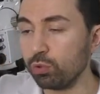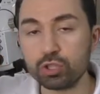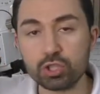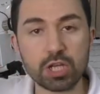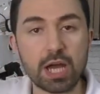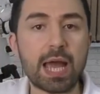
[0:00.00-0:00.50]

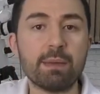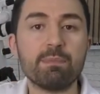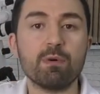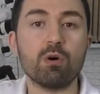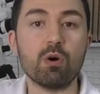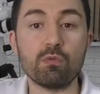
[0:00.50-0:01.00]
type
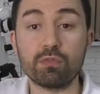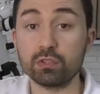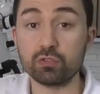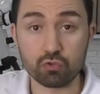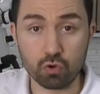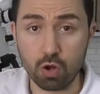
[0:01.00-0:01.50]
of
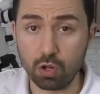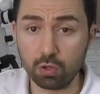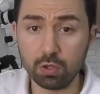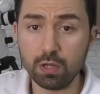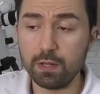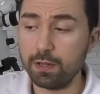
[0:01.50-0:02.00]

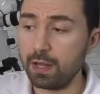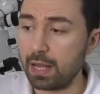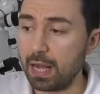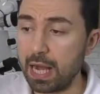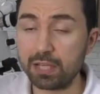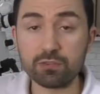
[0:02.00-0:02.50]
control
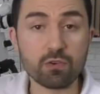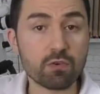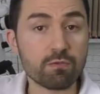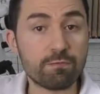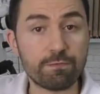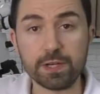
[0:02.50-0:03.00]
under
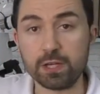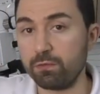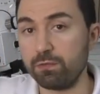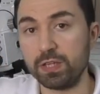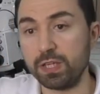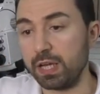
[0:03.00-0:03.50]
fit of
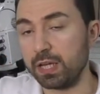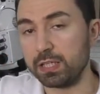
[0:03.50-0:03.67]
veneer.